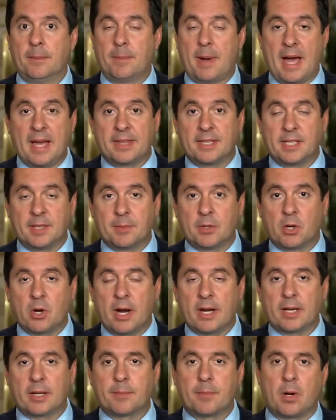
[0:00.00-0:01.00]
by the
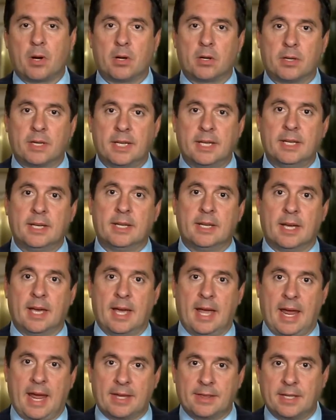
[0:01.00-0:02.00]
Democratic Party
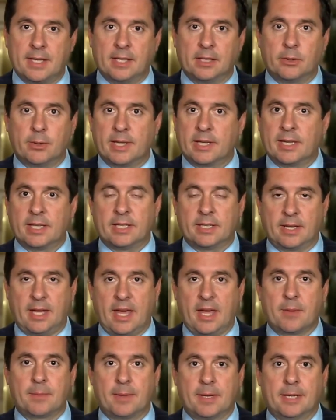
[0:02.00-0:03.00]
and the Hillary Clinton
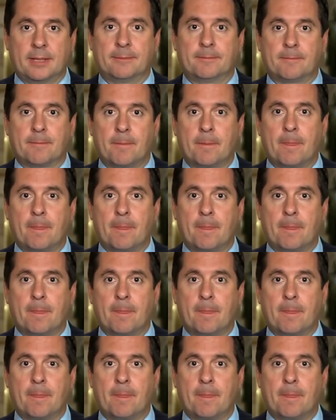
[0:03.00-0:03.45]
campaign.